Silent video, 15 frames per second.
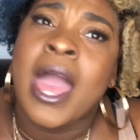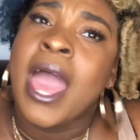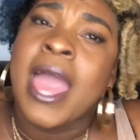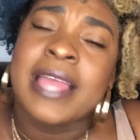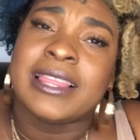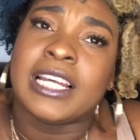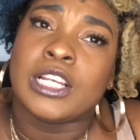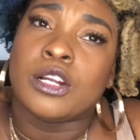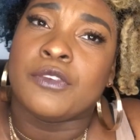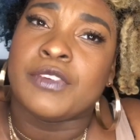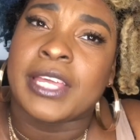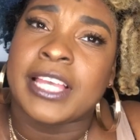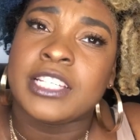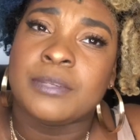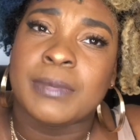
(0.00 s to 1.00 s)
Hit that
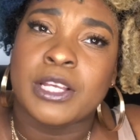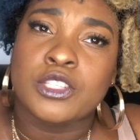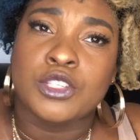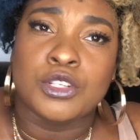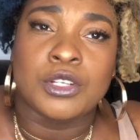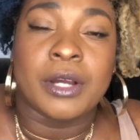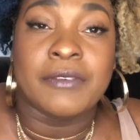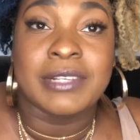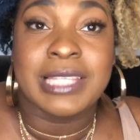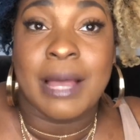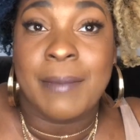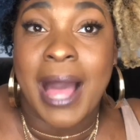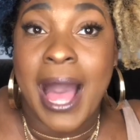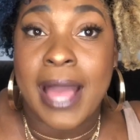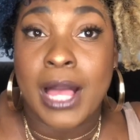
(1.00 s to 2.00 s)
notification bell so you know every time
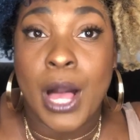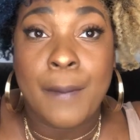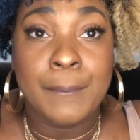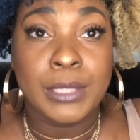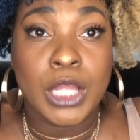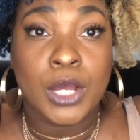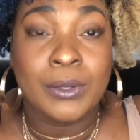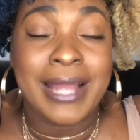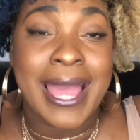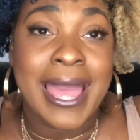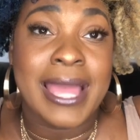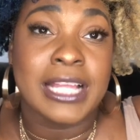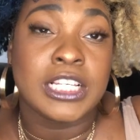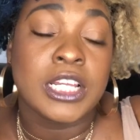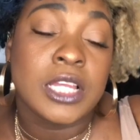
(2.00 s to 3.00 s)
I upload
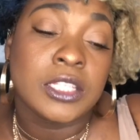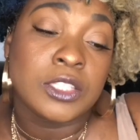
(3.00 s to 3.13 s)
and